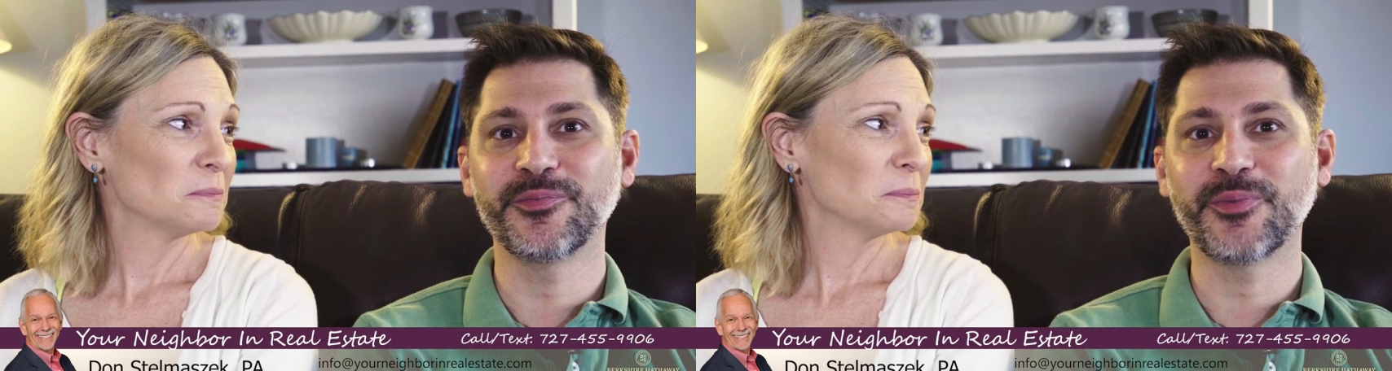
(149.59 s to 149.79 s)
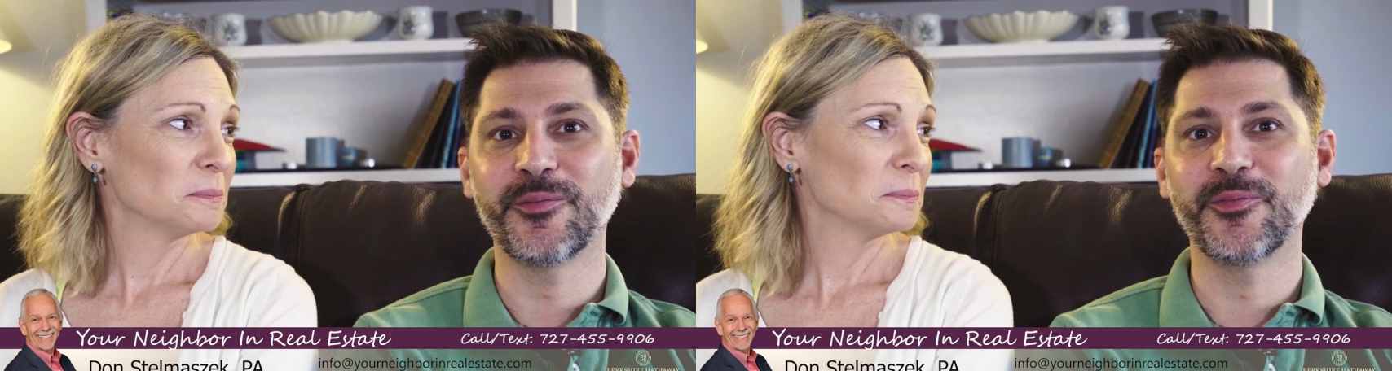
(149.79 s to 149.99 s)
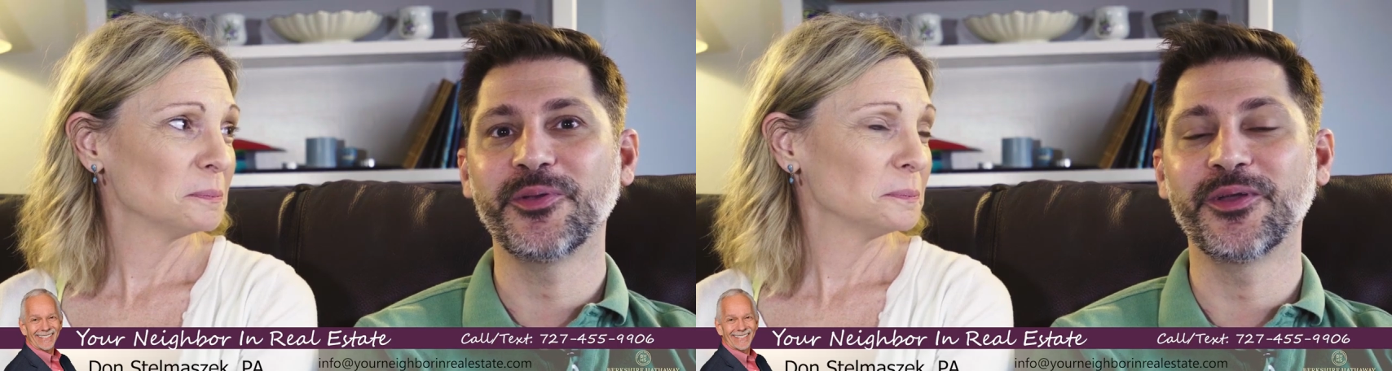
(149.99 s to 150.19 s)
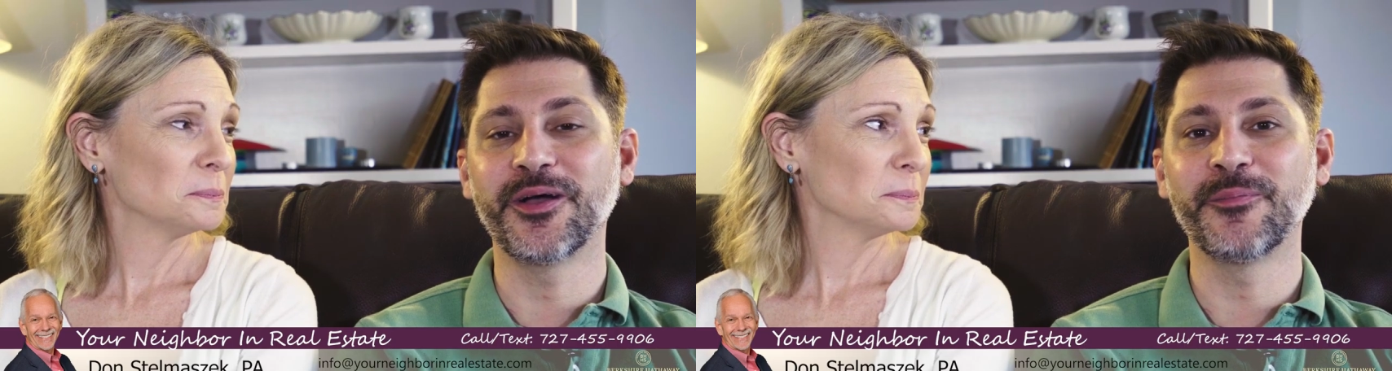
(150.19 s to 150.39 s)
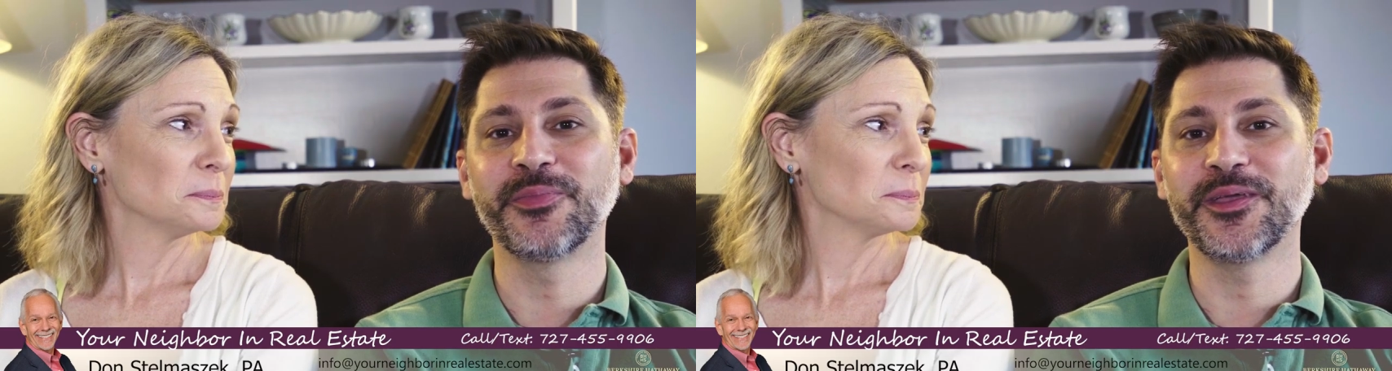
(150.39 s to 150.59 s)
Speaker 1: probably to
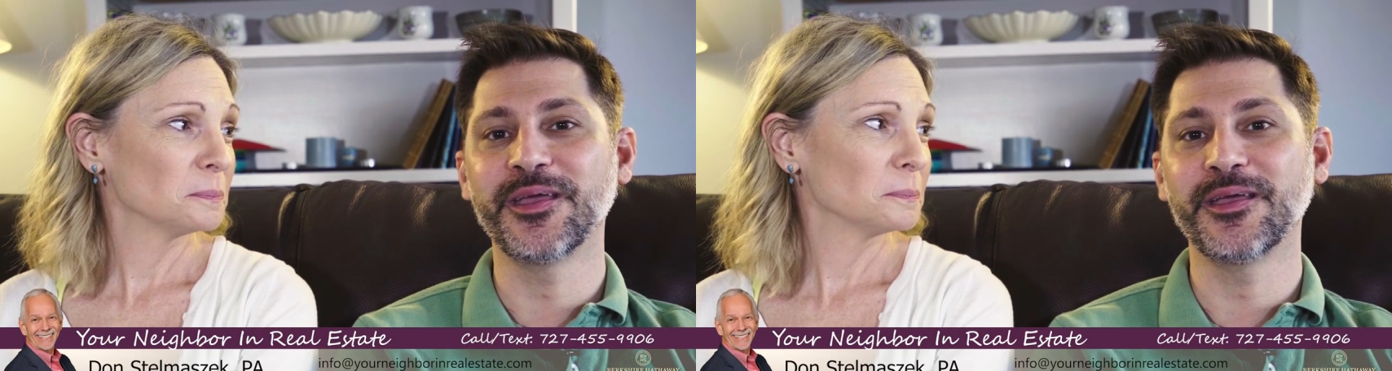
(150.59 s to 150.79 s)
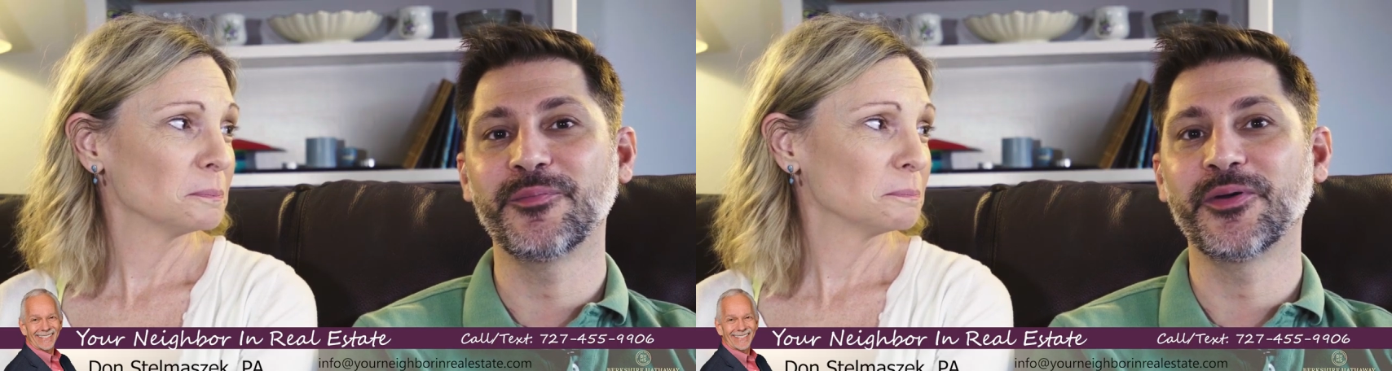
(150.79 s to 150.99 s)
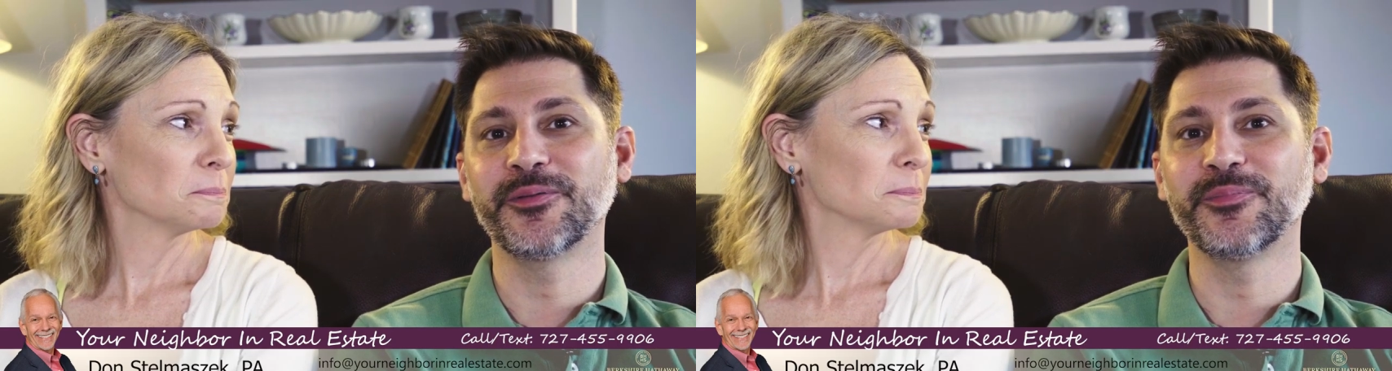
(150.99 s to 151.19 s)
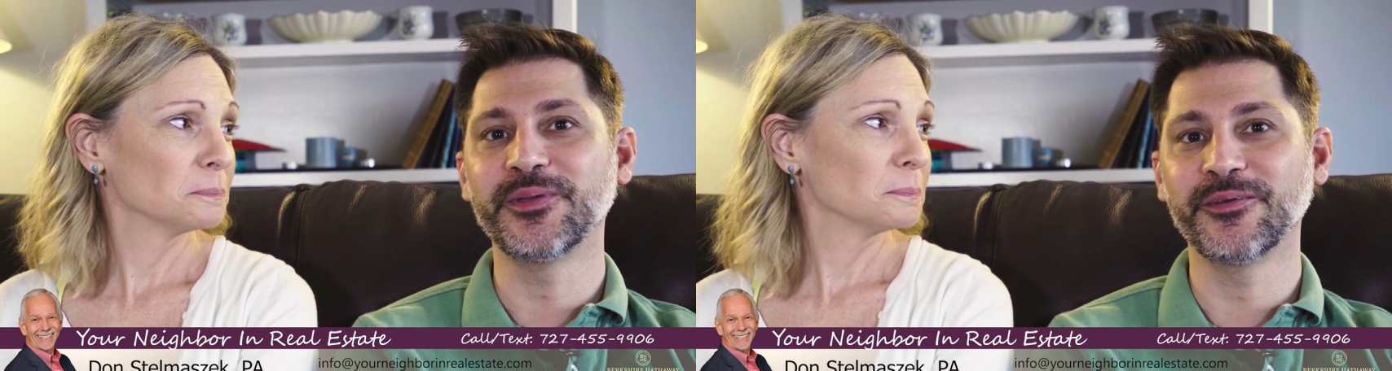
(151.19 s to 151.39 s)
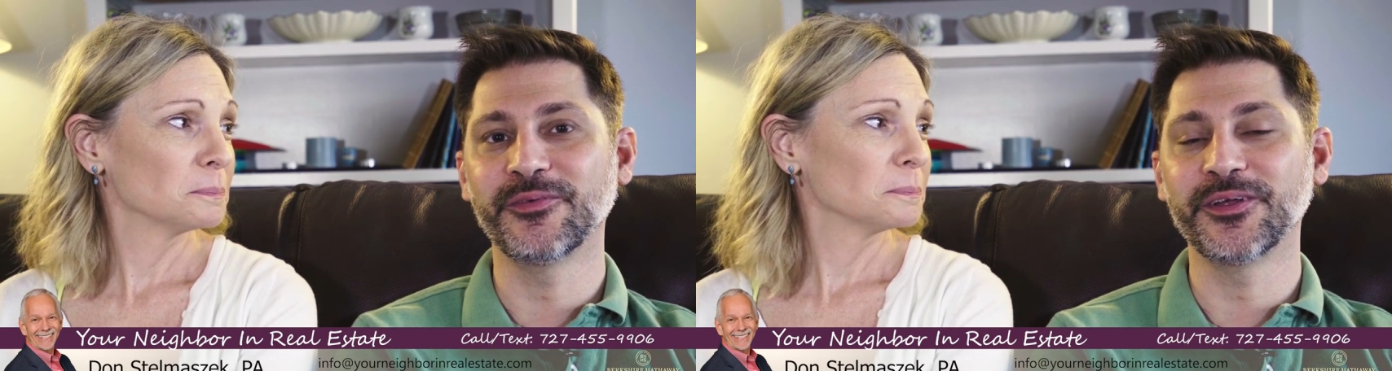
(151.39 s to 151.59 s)
up the game on
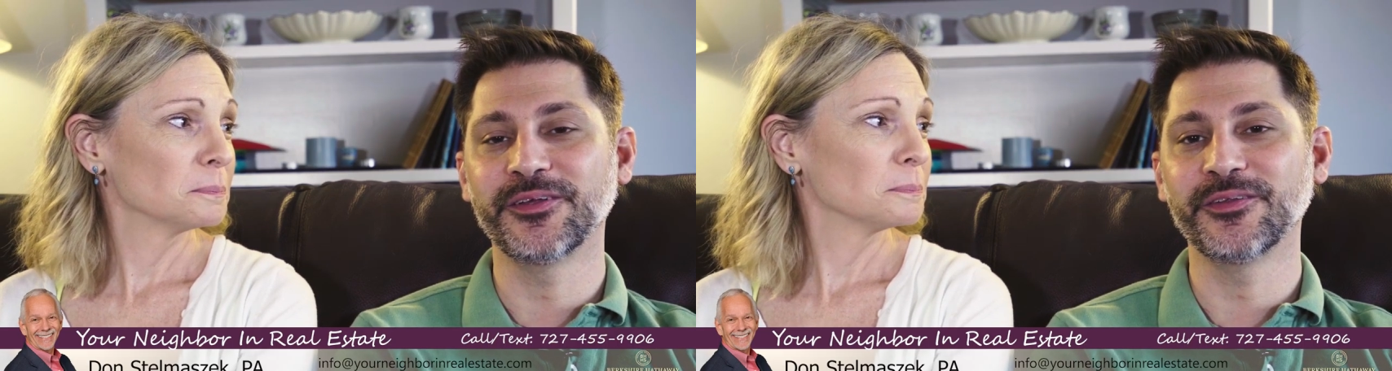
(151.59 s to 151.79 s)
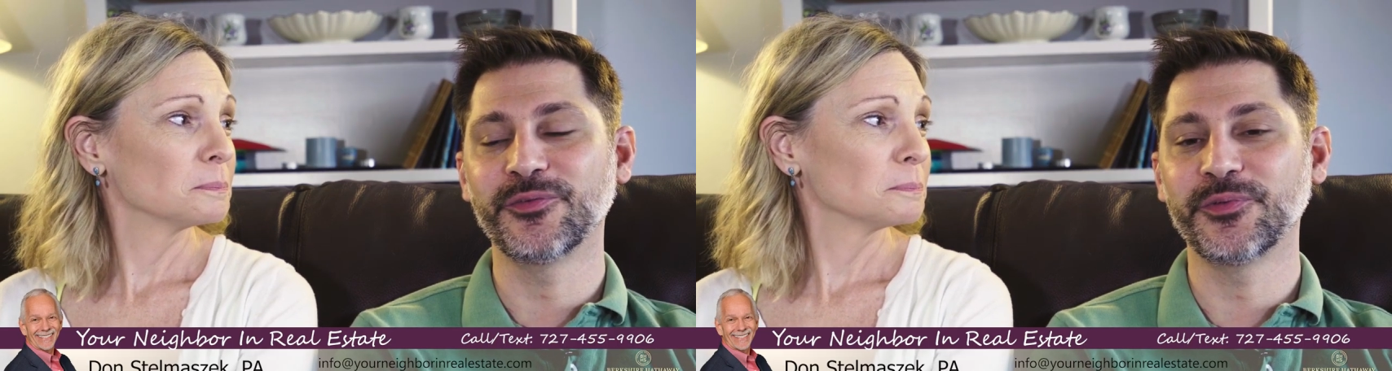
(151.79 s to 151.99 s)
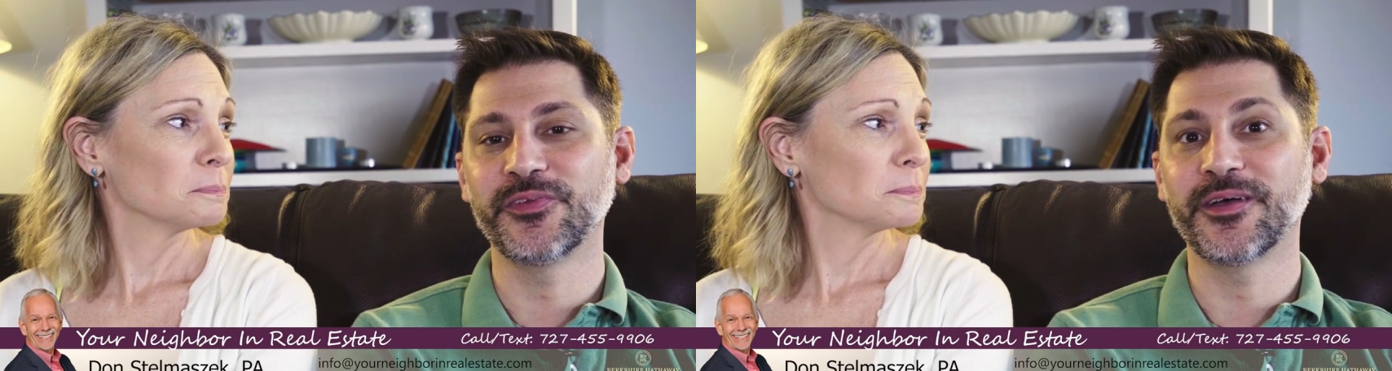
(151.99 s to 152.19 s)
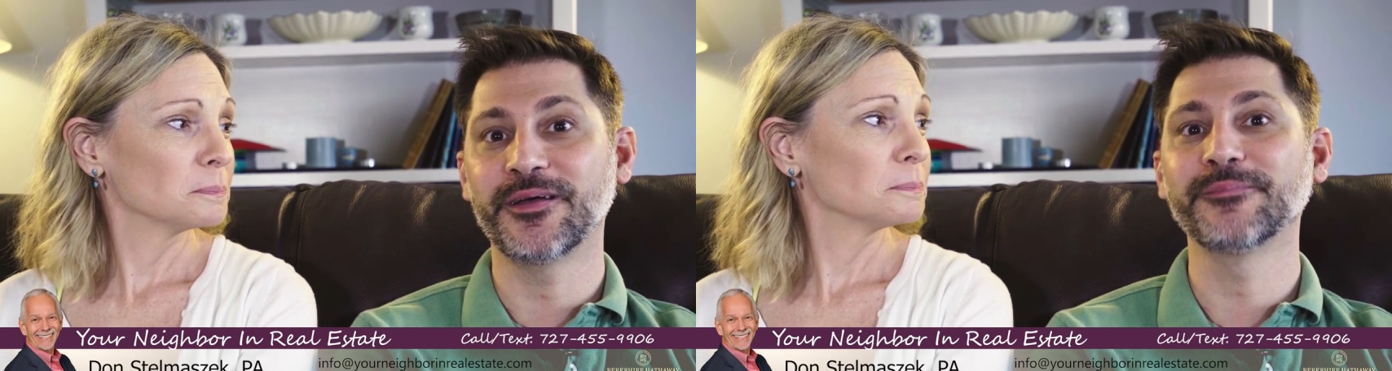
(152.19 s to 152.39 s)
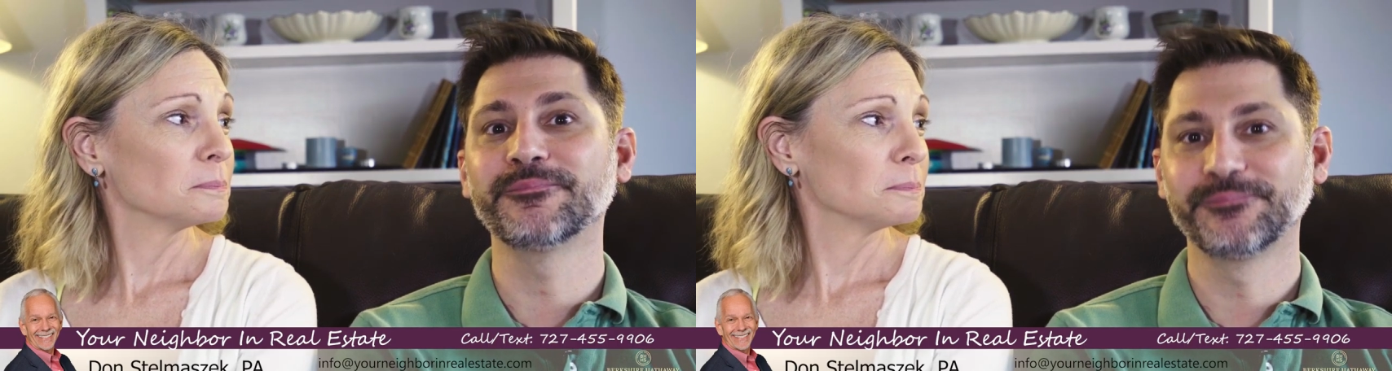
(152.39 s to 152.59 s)
being ridiculous with Don.